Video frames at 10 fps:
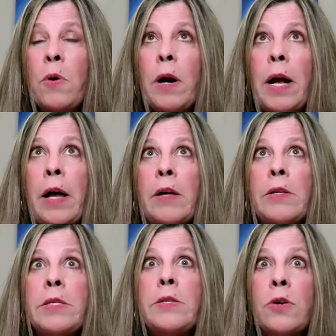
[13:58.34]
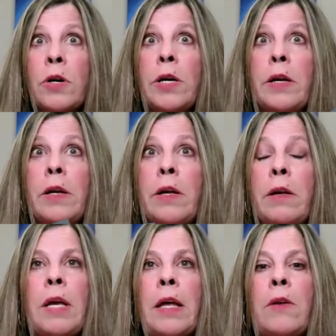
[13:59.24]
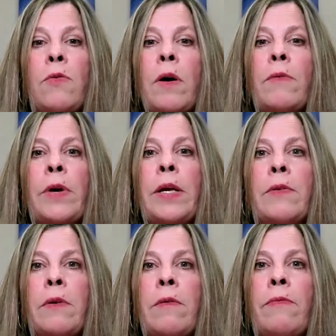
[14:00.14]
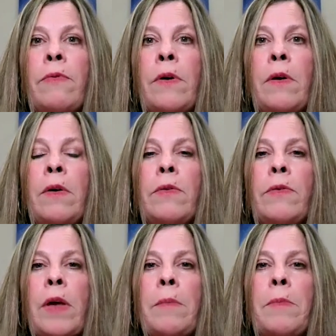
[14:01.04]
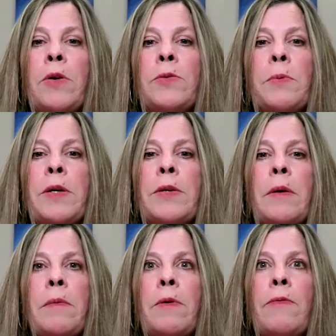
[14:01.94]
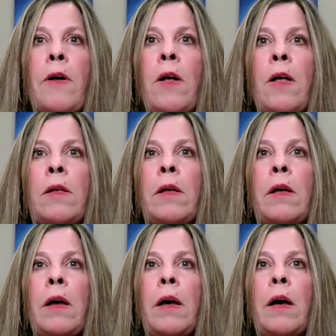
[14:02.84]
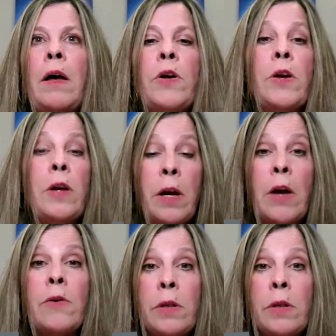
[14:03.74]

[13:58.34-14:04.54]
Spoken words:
courthouse during 10-12 weeks of summer, spring, summer, fall, where you can